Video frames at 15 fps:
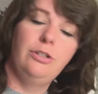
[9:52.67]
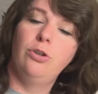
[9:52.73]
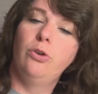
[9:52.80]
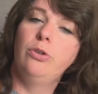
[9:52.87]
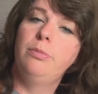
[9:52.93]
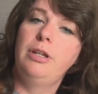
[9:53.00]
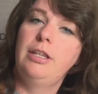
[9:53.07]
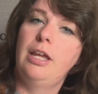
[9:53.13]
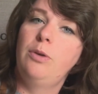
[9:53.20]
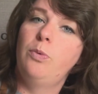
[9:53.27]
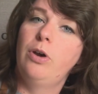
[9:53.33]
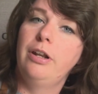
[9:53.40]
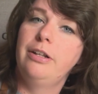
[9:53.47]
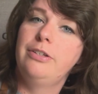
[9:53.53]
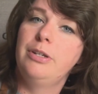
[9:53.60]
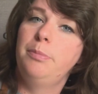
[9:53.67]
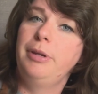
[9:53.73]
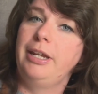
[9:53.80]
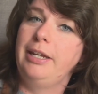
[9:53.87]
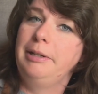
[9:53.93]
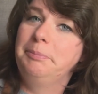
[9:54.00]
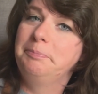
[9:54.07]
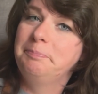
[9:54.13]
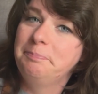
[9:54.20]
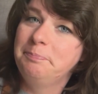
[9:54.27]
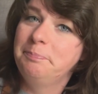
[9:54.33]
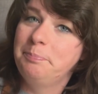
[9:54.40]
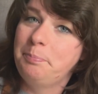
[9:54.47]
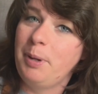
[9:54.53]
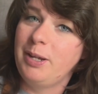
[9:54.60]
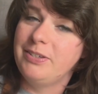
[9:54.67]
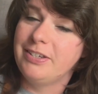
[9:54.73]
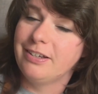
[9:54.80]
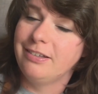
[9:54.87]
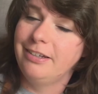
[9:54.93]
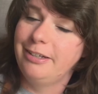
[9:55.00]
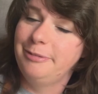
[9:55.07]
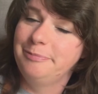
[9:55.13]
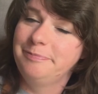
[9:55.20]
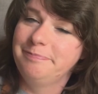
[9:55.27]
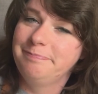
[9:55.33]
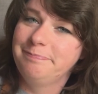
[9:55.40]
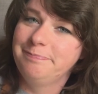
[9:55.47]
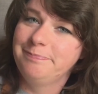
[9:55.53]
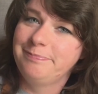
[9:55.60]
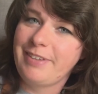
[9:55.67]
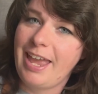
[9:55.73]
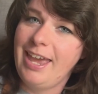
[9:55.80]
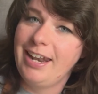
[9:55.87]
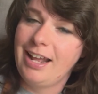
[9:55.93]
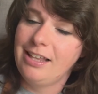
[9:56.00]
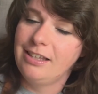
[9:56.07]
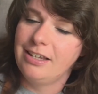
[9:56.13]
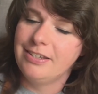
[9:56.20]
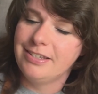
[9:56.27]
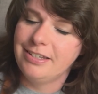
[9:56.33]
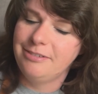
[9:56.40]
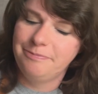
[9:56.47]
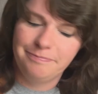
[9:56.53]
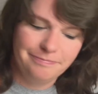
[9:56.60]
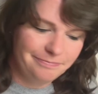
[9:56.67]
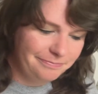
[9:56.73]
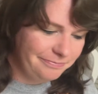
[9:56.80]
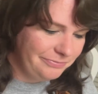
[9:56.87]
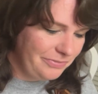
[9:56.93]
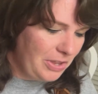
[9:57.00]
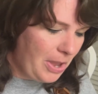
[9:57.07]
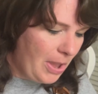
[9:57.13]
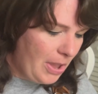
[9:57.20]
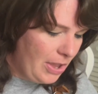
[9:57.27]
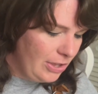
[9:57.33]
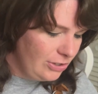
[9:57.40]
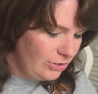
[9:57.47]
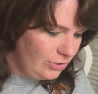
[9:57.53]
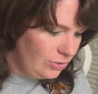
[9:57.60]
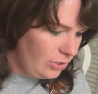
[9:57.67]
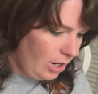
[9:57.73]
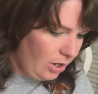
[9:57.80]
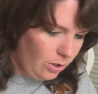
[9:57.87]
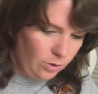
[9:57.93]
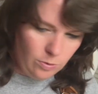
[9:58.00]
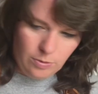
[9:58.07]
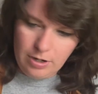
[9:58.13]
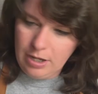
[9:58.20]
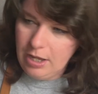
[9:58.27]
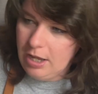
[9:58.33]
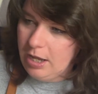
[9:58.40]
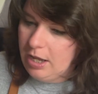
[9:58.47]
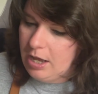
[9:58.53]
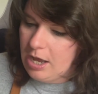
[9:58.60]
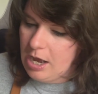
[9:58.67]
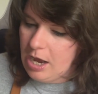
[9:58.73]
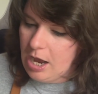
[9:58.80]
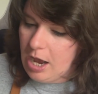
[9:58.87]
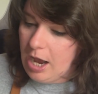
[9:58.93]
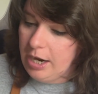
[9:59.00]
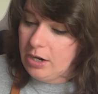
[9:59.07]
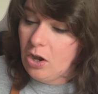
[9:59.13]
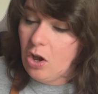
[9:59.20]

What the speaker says: told me they wanted to be, basically. and I listen. So I